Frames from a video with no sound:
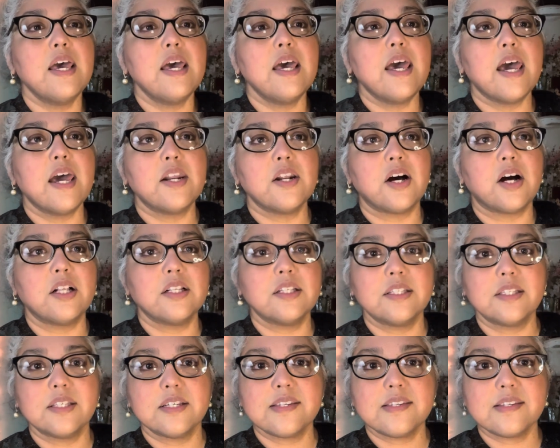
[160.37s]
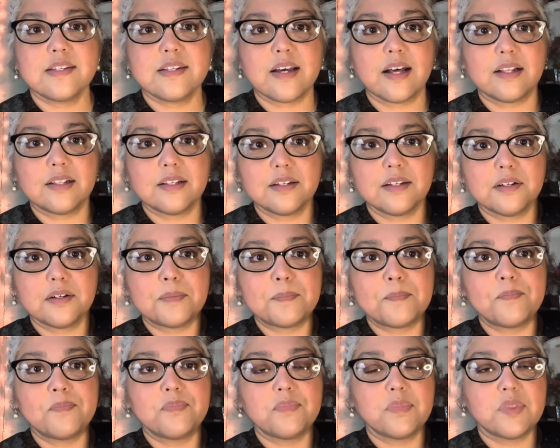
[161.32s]
and all of this
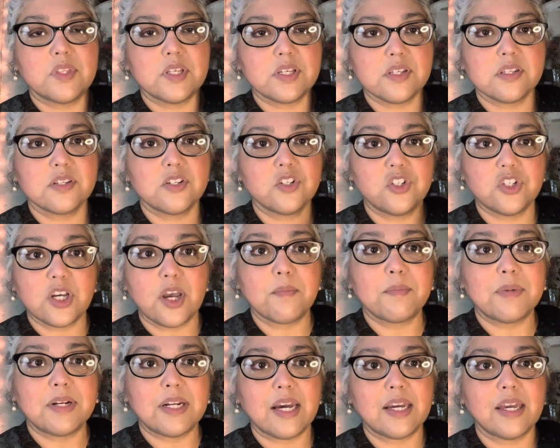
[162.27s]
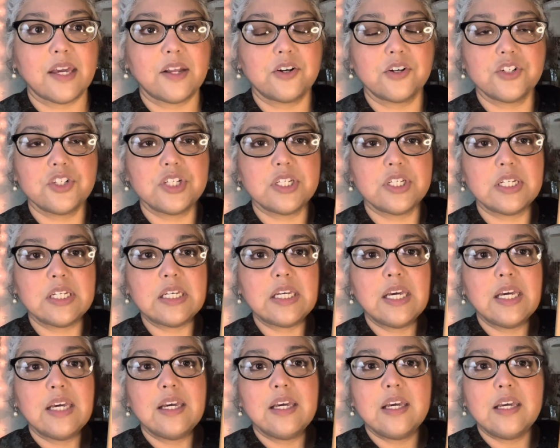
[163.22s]
stellium, this Gemini energy
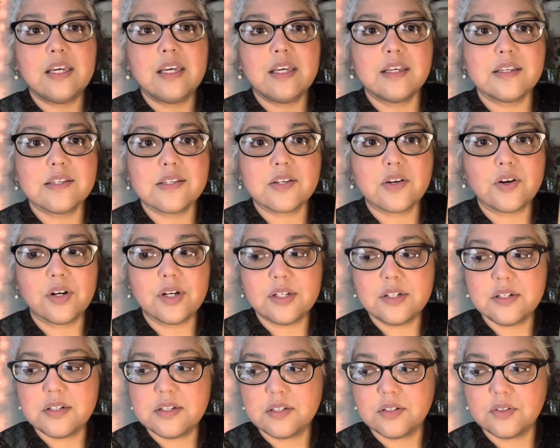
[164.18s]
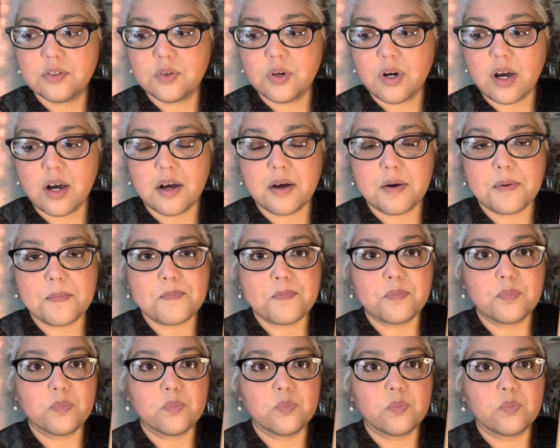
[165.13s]
is going to, um,
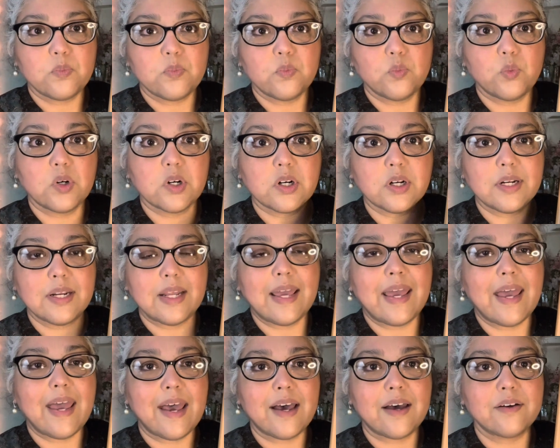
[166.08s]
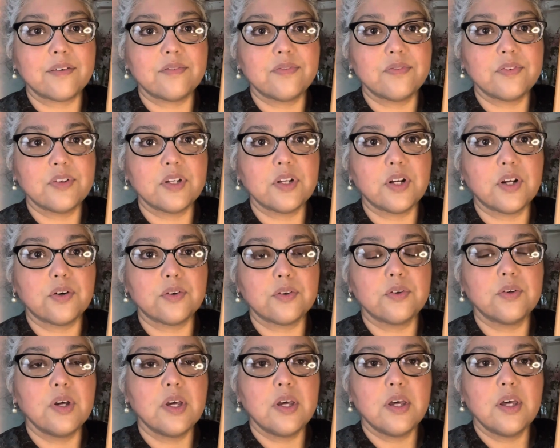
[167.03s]
we're going to have, you know,